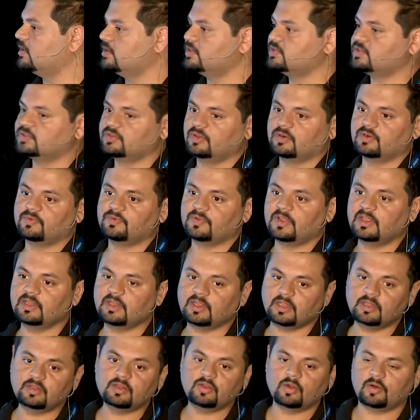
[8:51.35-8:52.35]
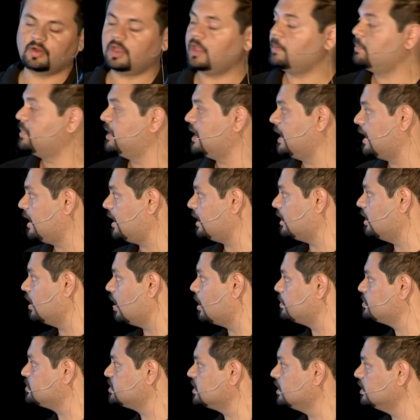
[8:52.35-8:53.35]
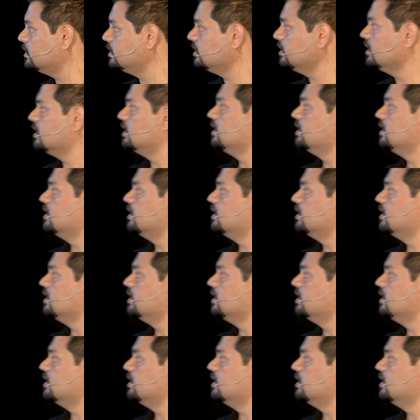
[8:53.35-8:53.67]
sort of in your API adoption